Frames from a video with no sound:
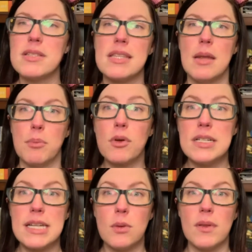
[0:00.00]
and then
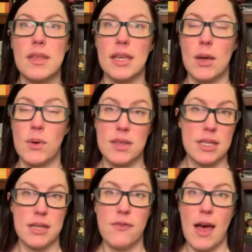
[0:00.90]
printed with
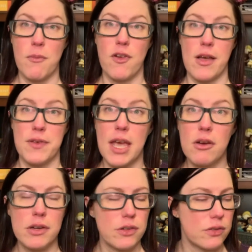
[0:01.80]
the Fab 5
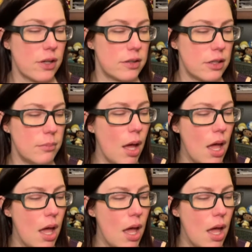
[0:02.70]
characters on them,